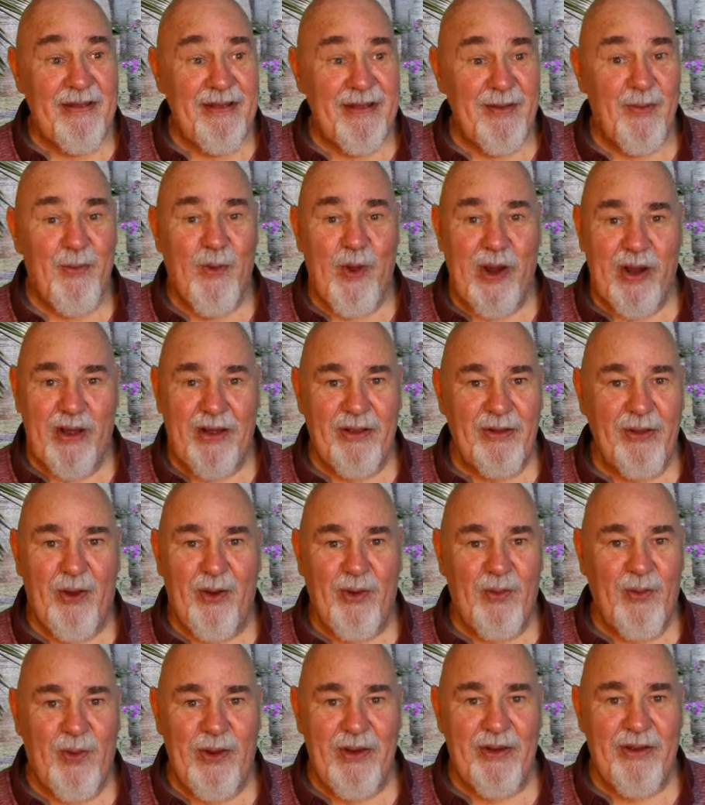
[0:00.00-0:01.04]
the 1
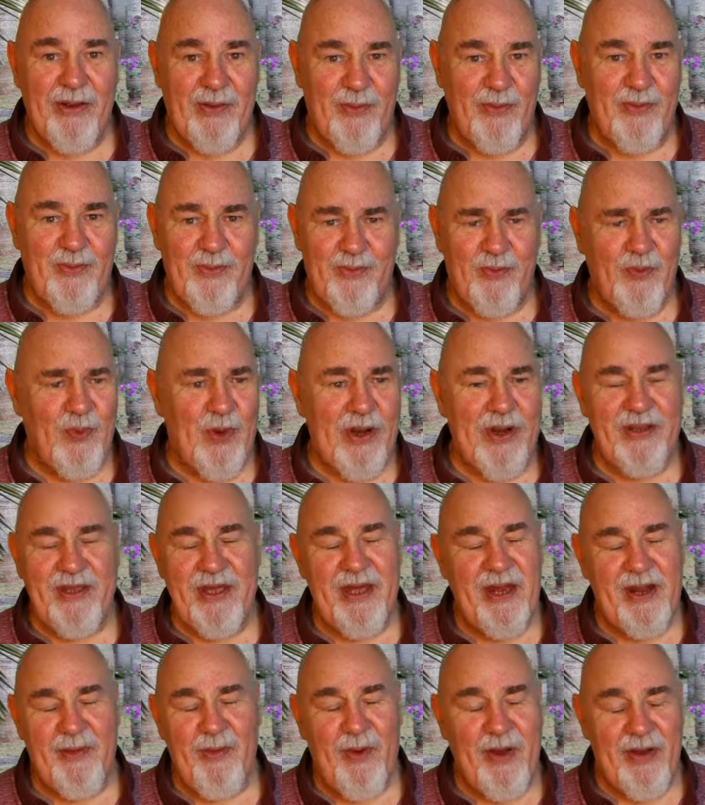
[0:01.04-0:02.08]
o'clock one or
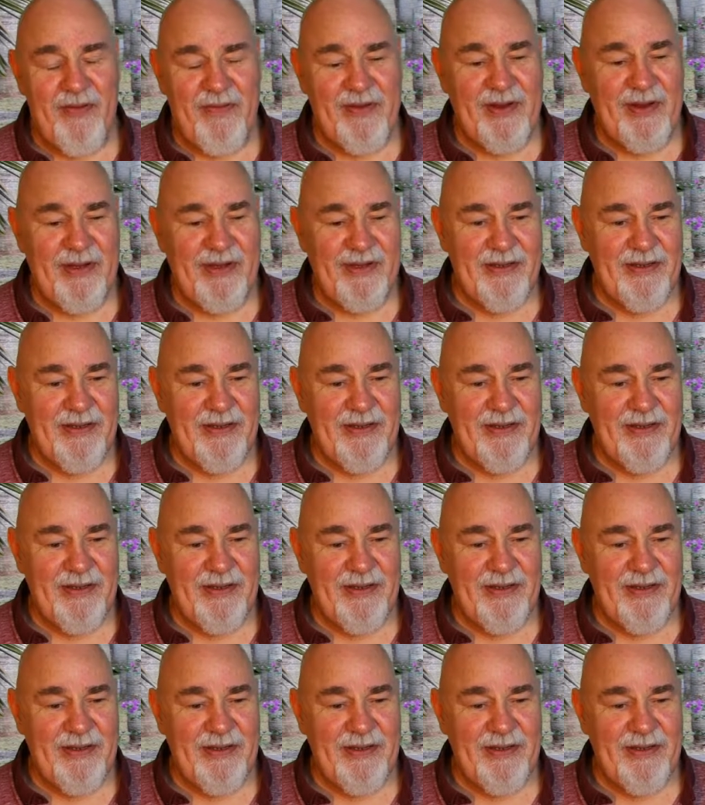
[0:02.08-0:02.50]
1:30, whatever.